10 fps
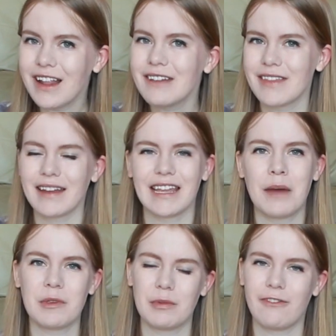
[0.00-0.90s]
all of that
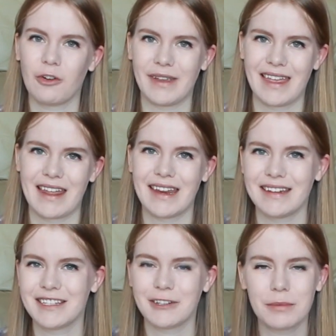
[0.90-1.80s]
comes before we get any
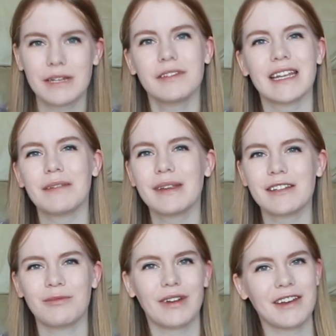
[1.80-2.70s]
descriptive
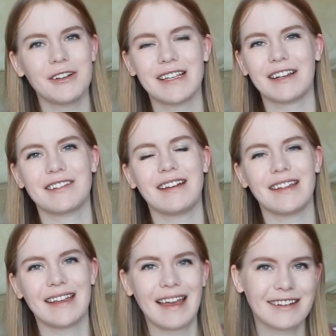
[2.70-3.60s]
statement on what
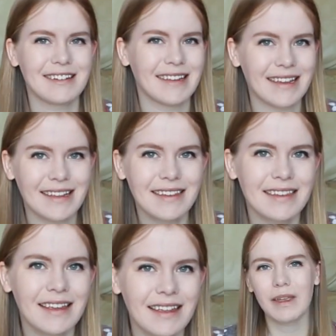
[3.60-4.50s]
intersectionality actually
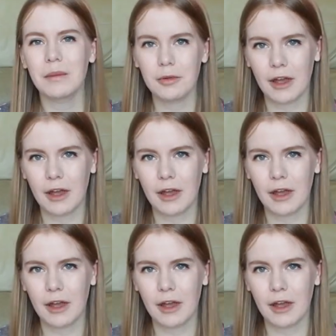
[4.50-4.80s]
is. We're being